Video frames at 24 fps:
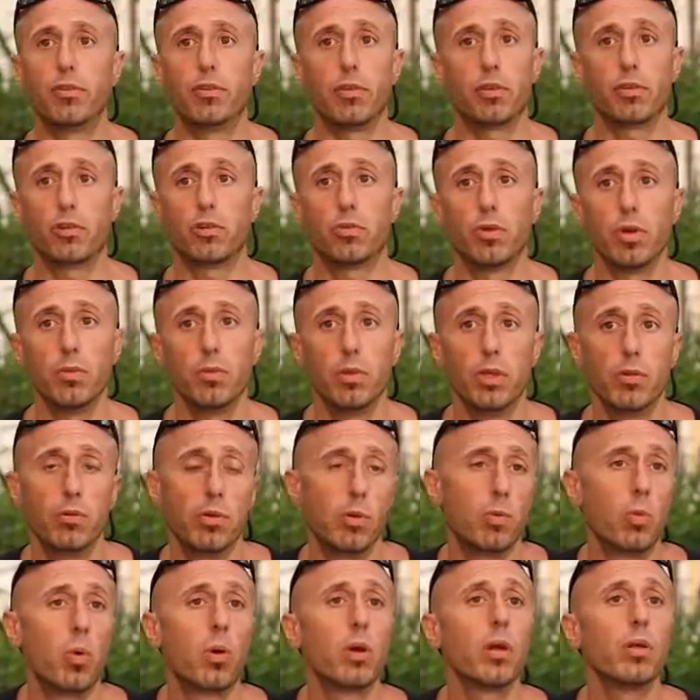It's extremely
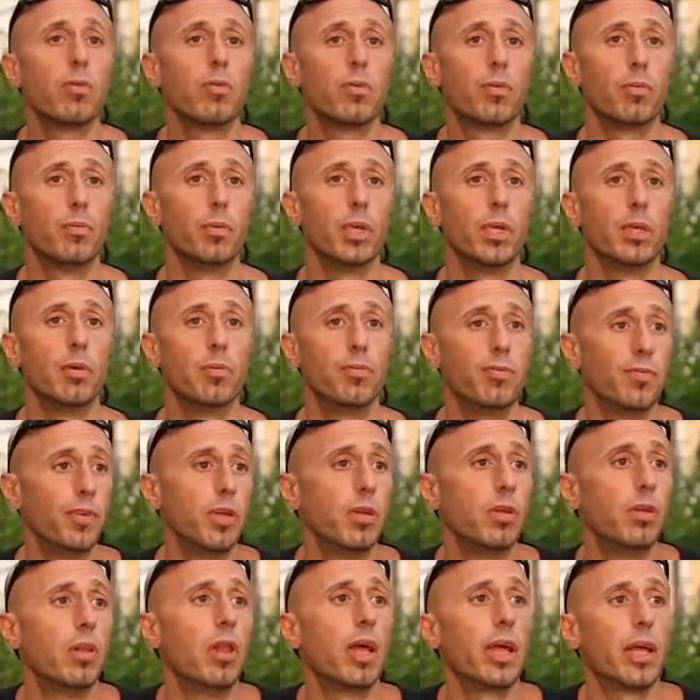rewarding for me to
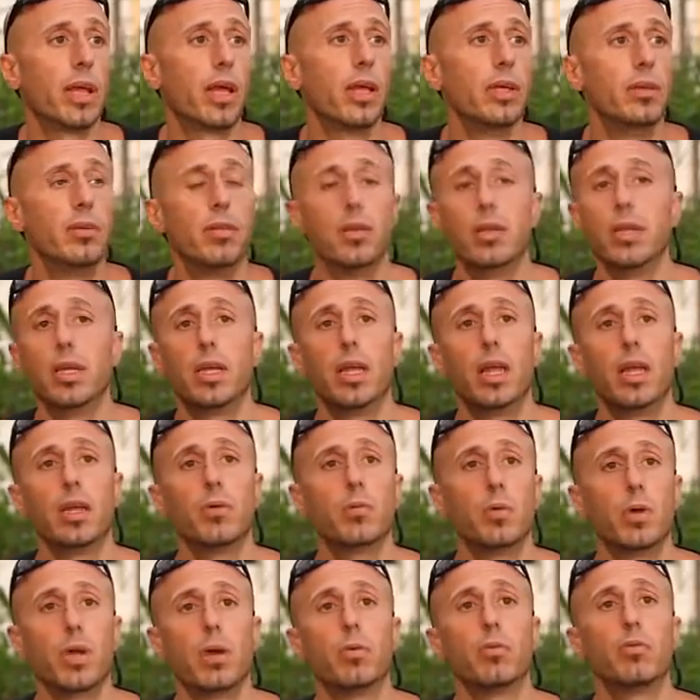feel like I did
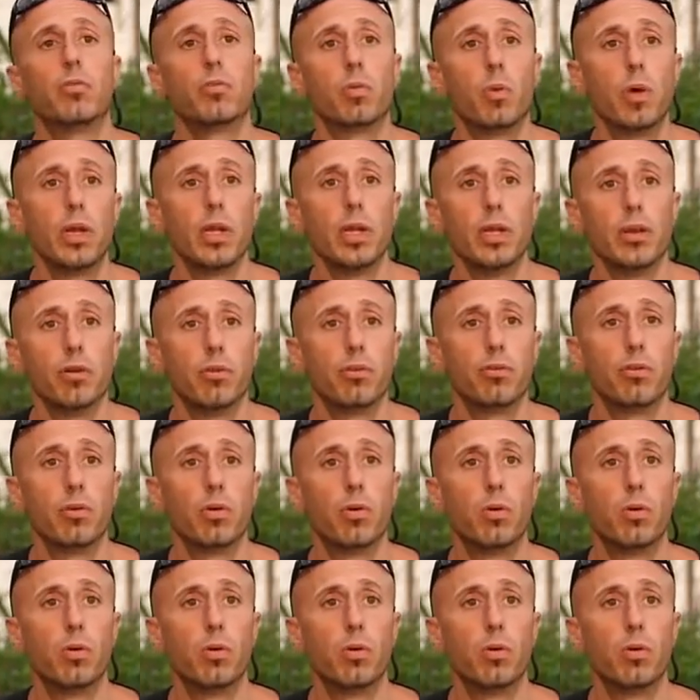again when I was 20 years